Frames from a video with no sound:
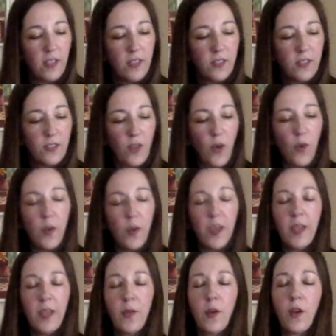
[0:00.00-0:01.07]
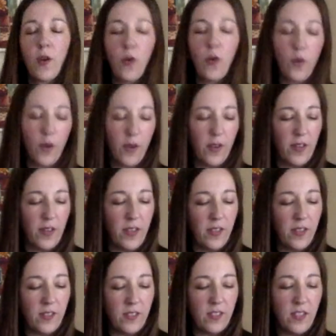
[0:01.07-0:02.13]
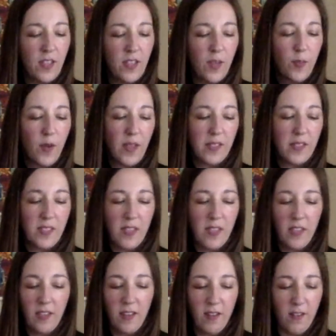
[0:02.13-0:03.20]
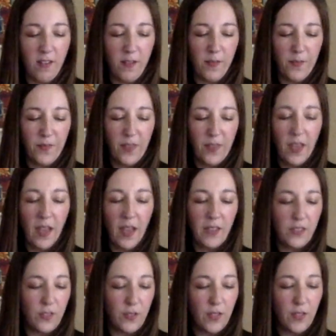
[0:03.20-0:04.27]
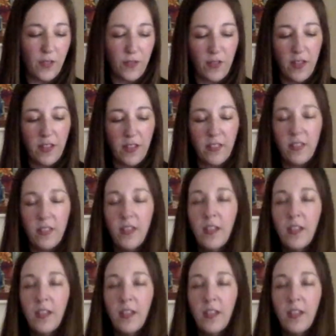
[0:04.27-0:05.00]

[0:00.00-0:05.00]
So a chord is pressing on 2 different